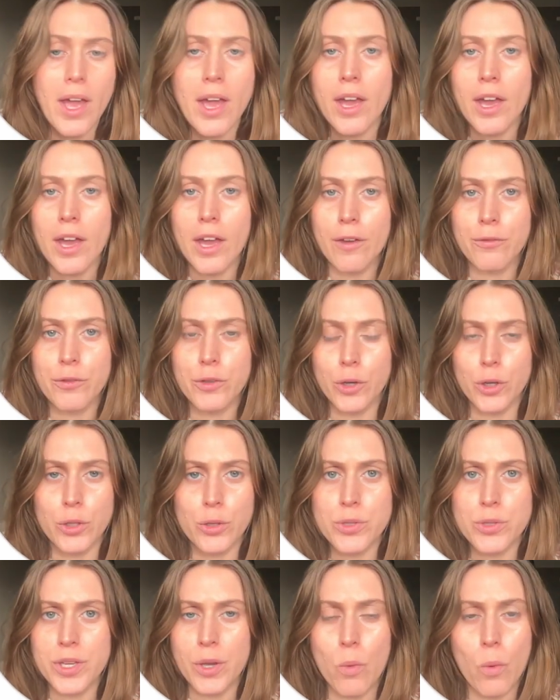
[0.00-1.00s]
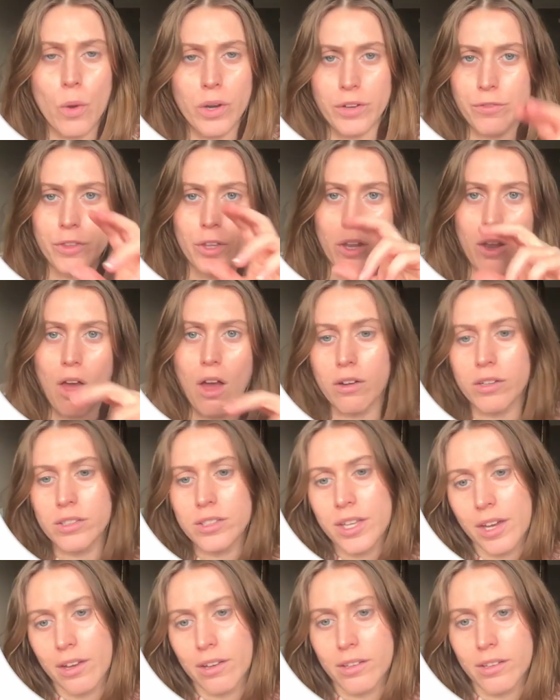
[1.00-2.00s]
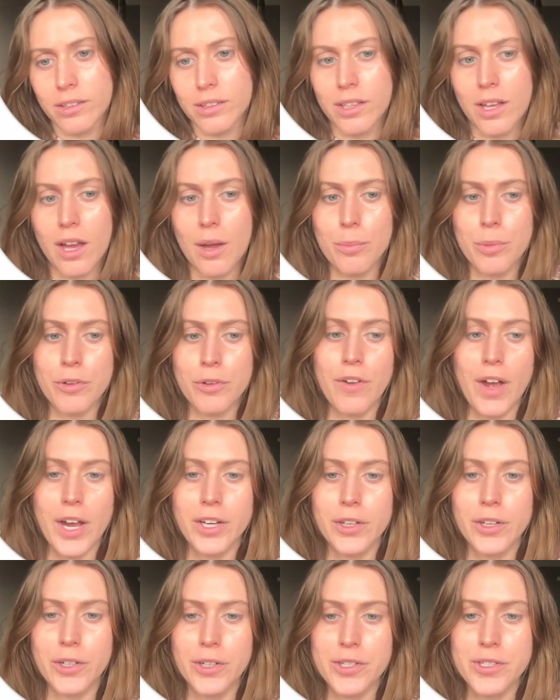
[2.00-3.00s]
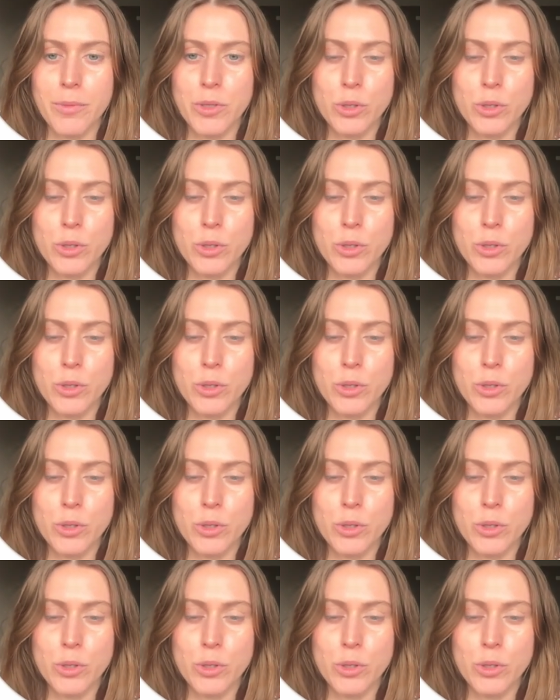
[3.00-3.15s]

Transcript: If you're using one of the long tail providers,